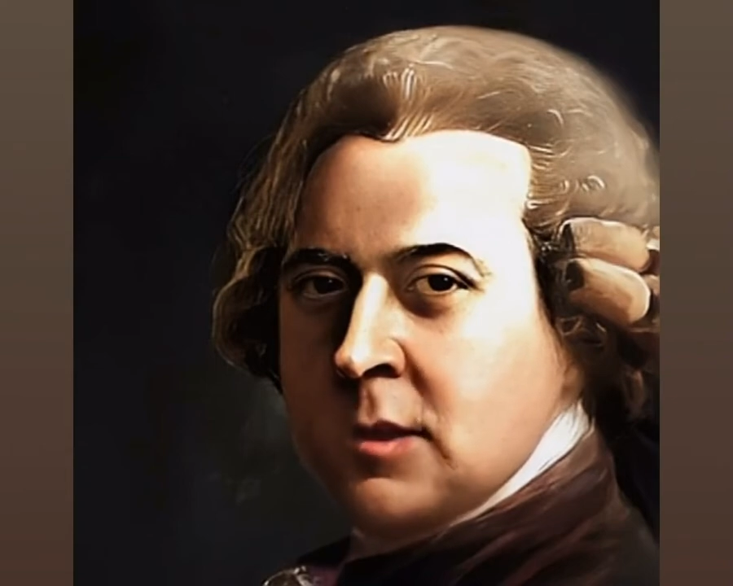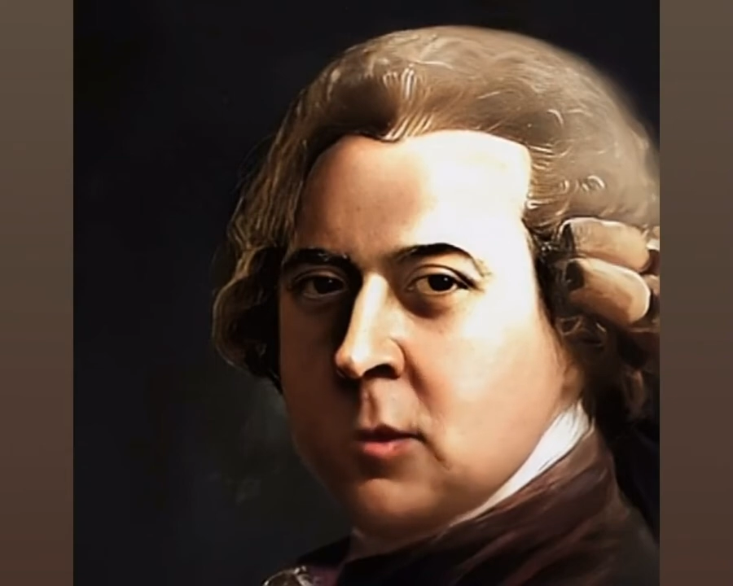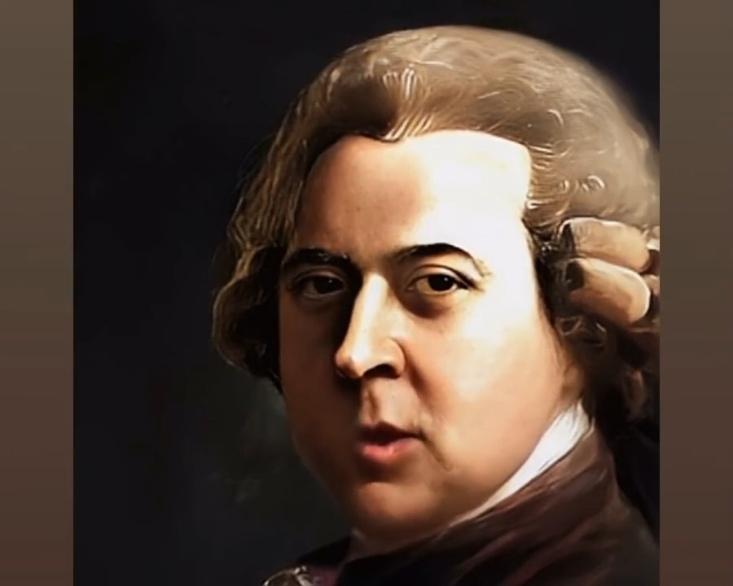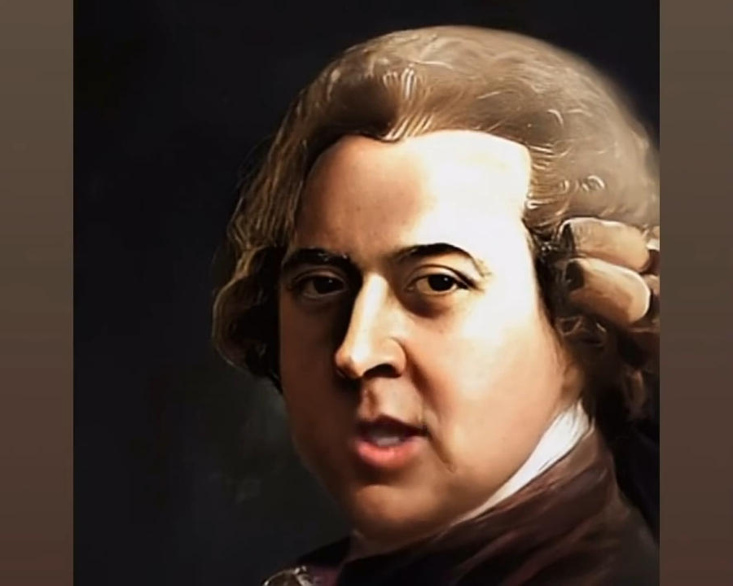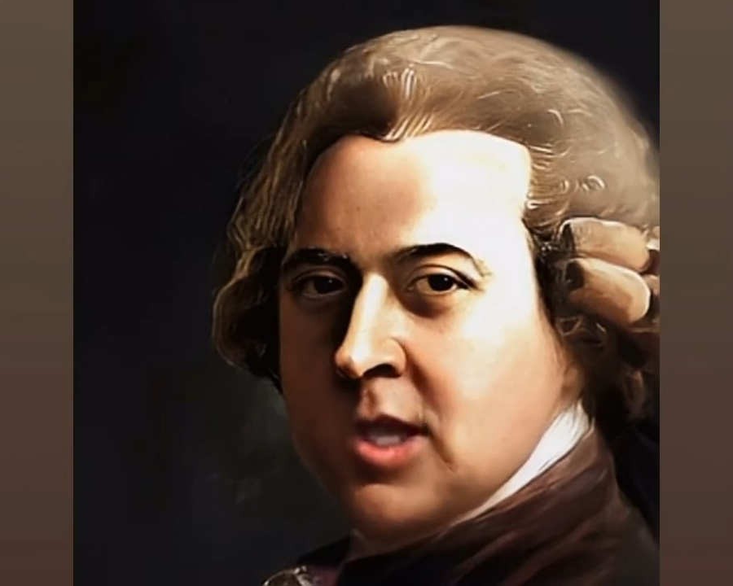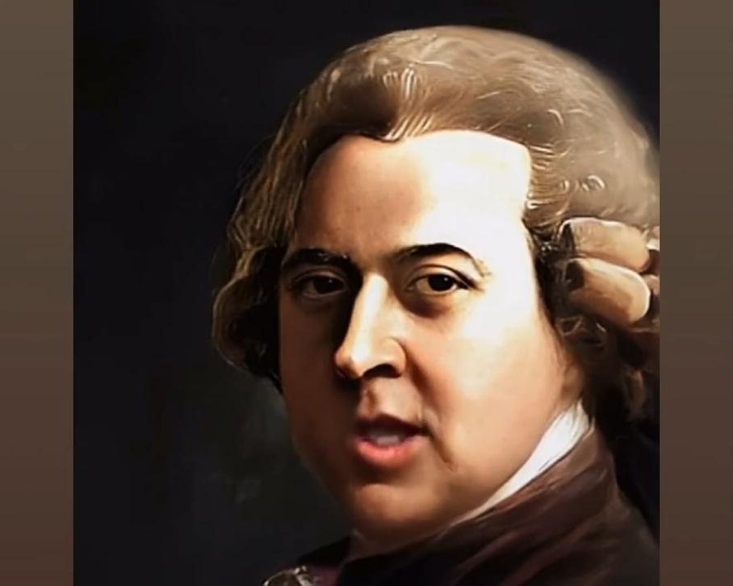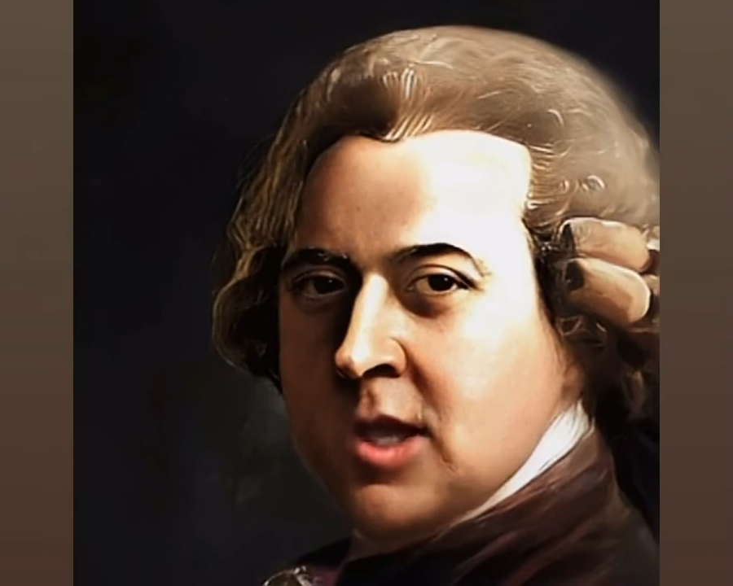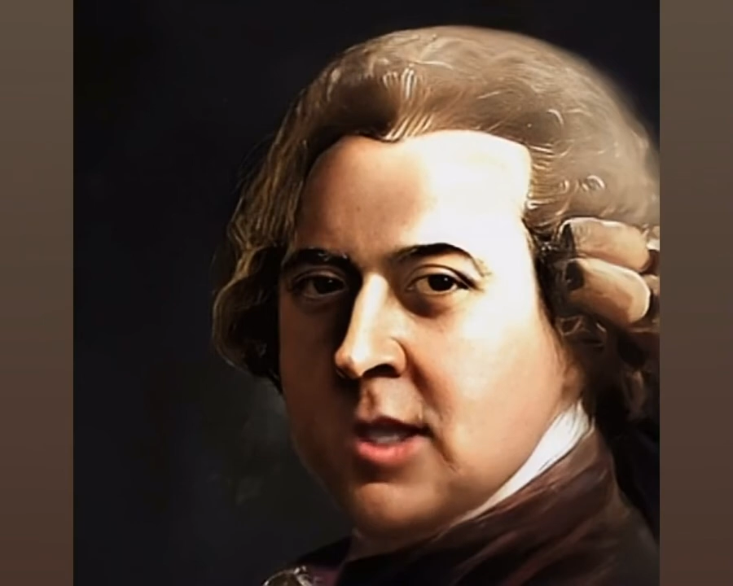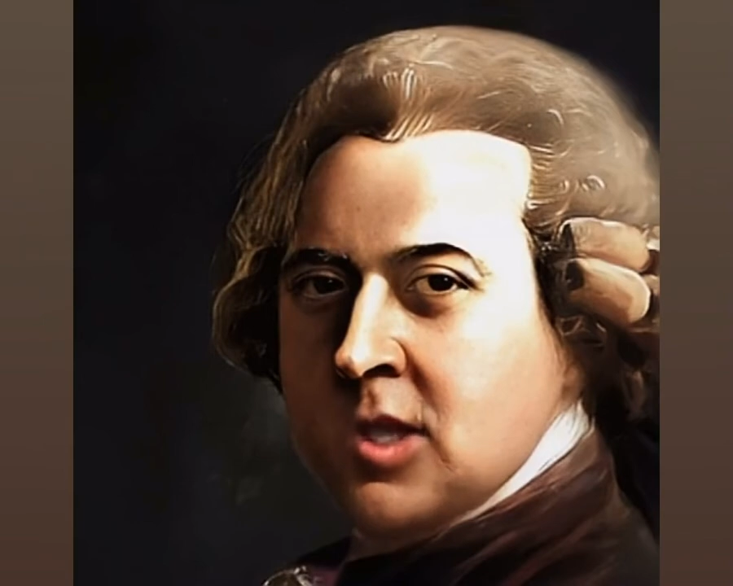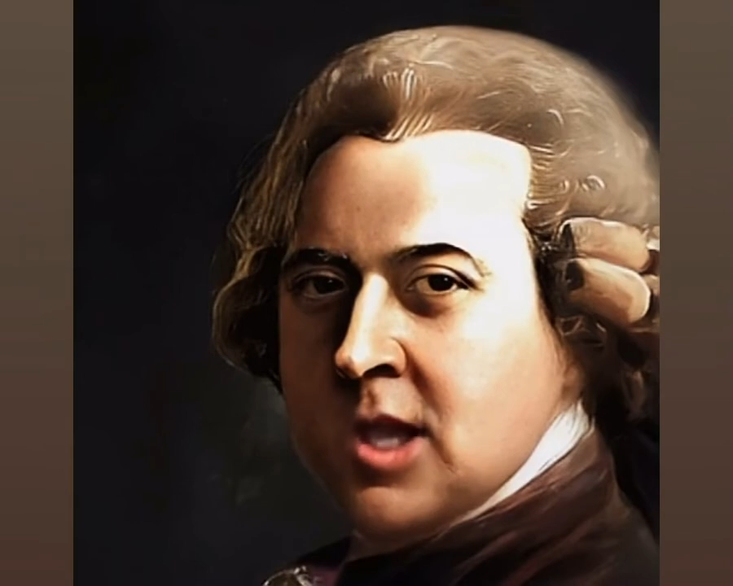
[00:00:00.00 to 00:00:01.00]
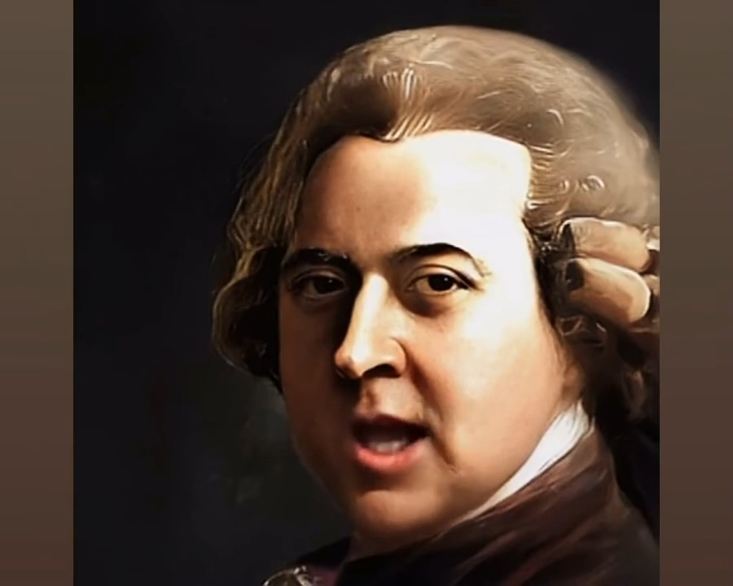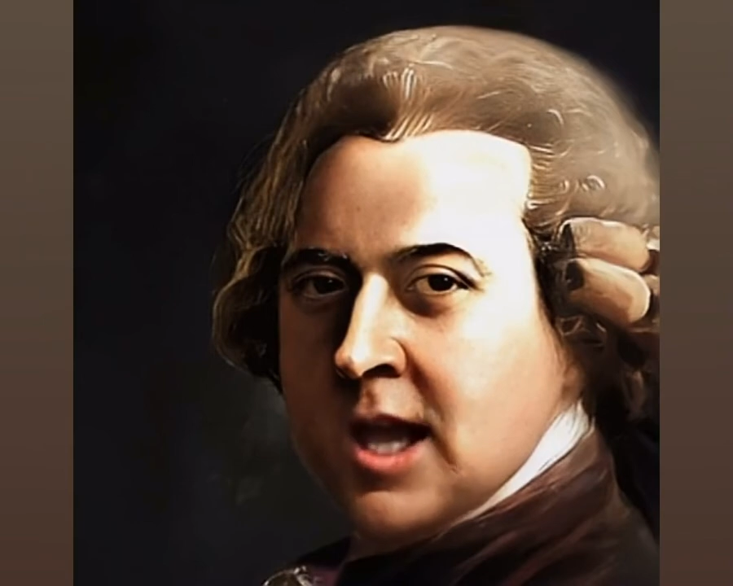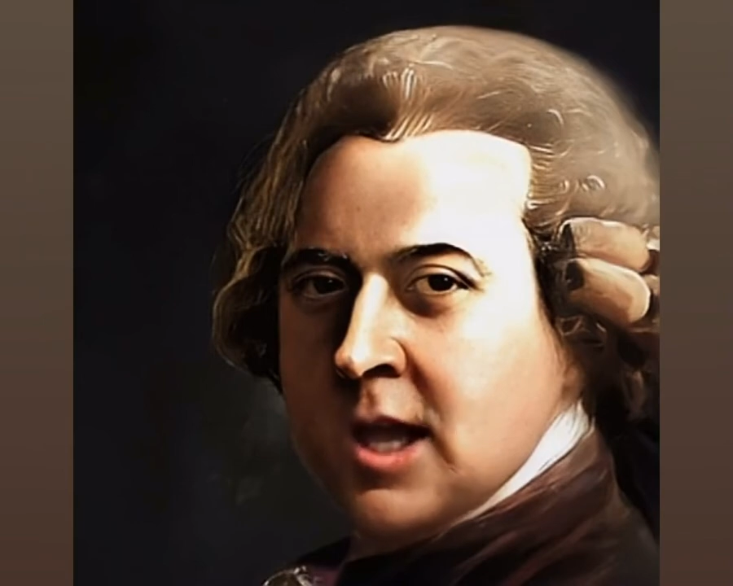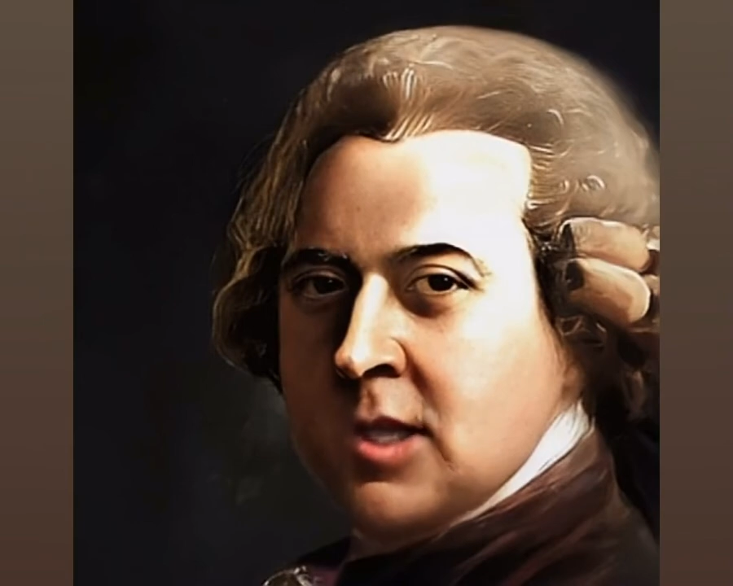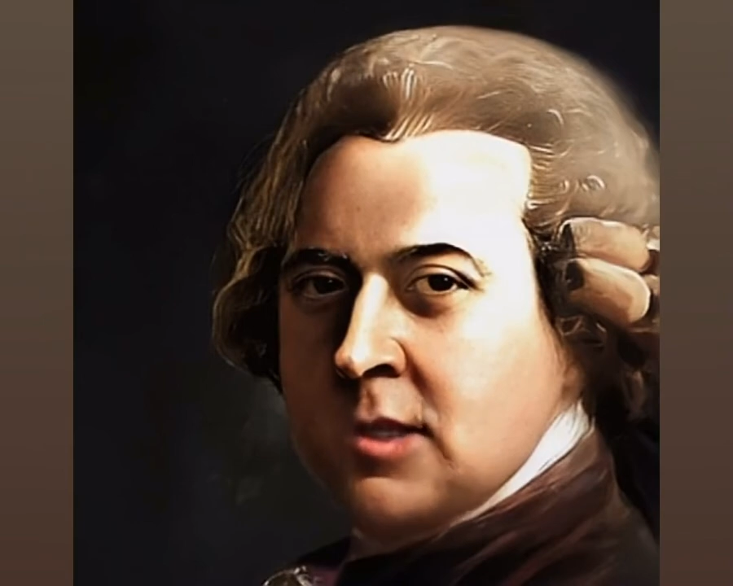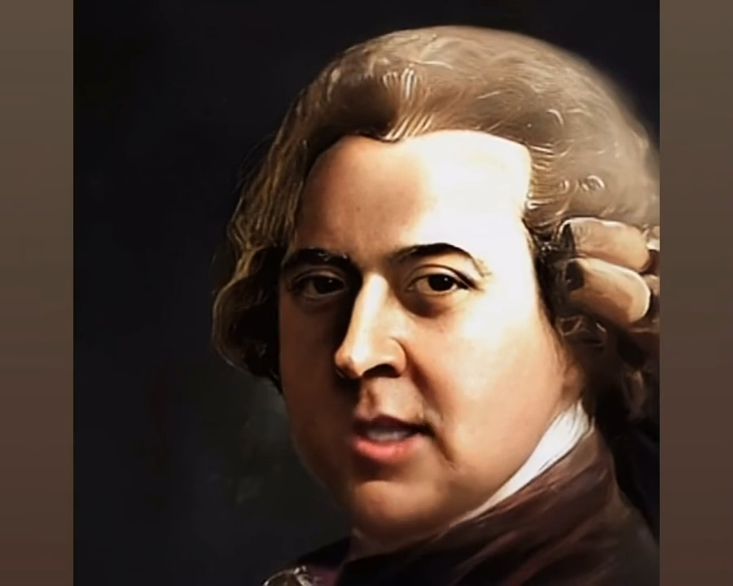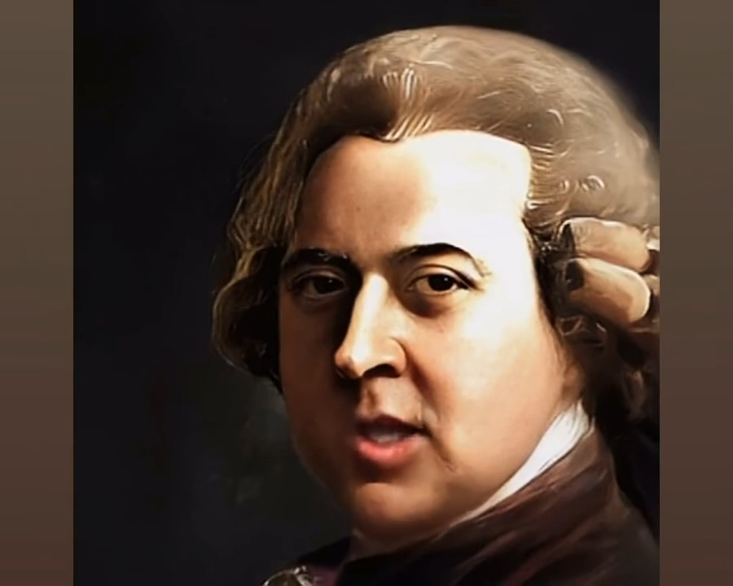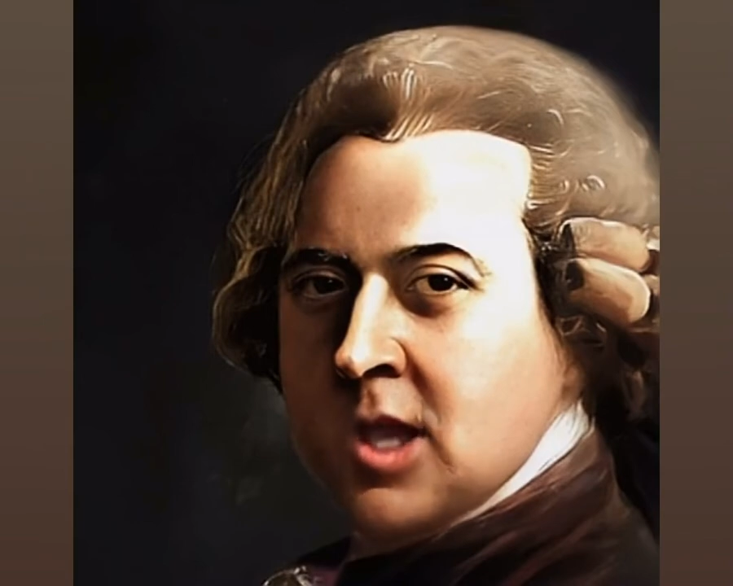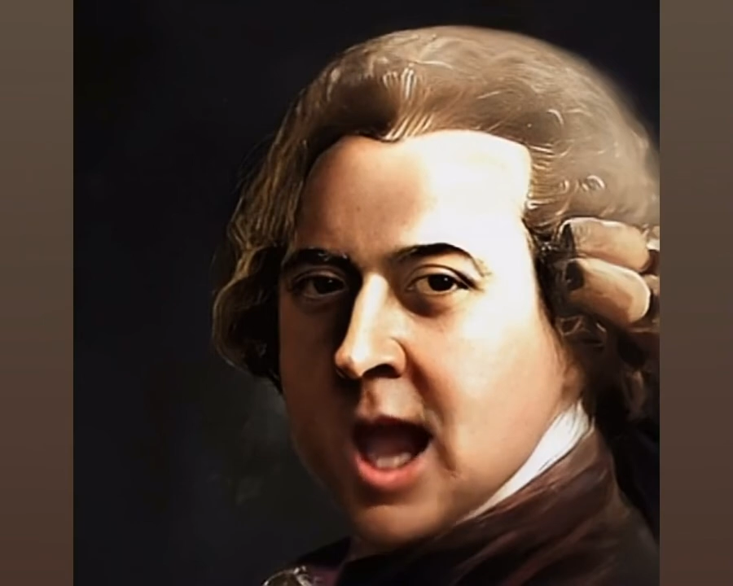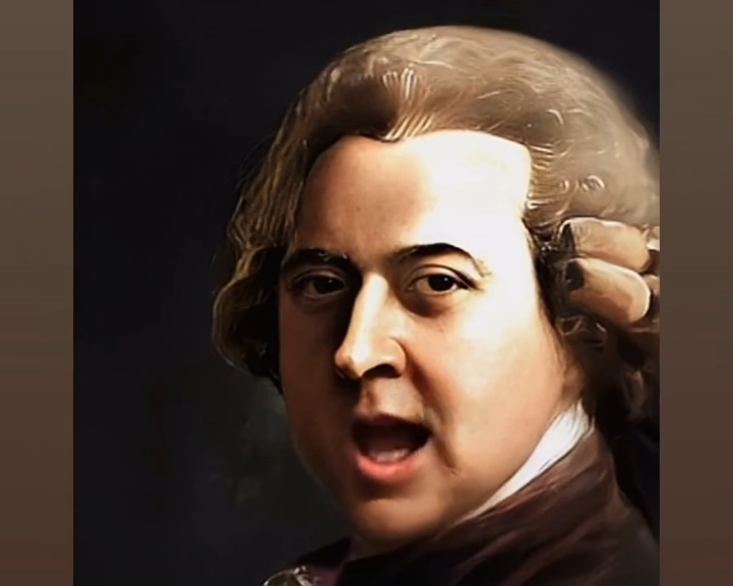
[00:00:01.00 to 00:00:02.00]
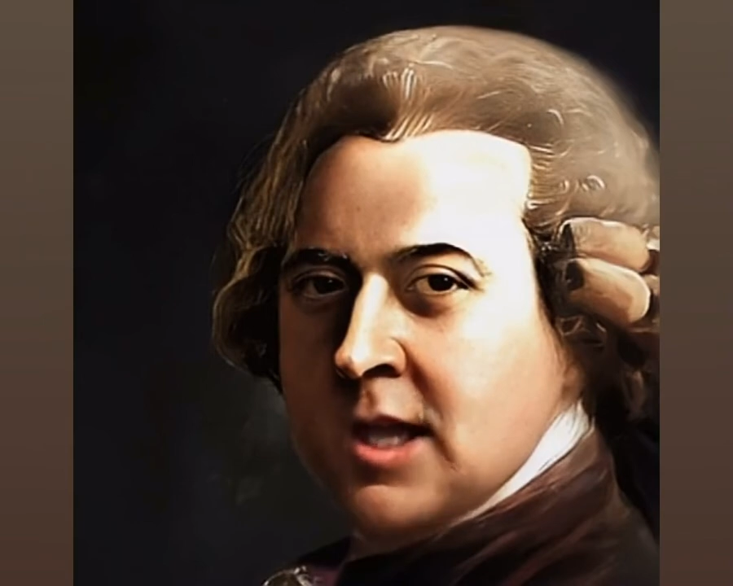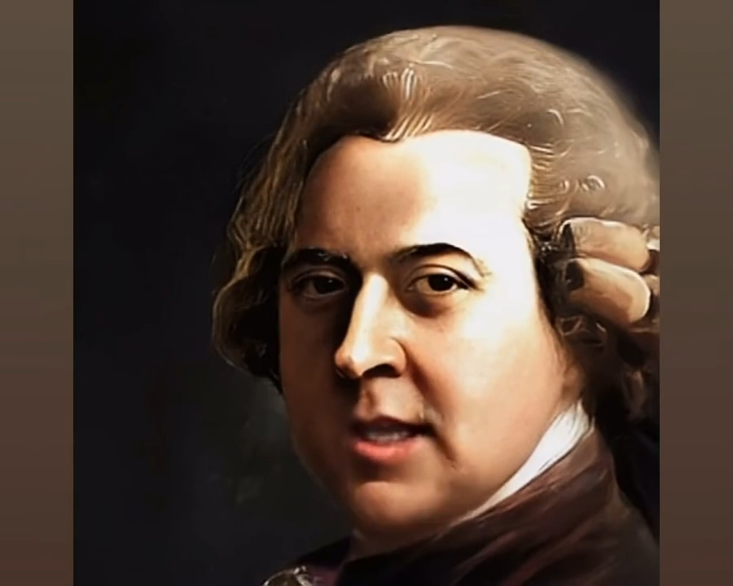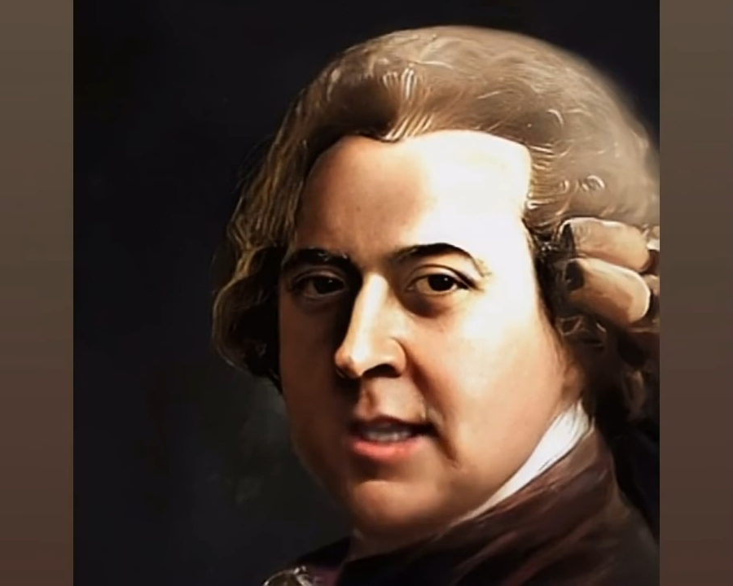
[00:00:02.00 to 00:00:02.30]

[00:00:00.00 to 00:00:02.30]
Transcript: which has hurled Jerry out of his chair and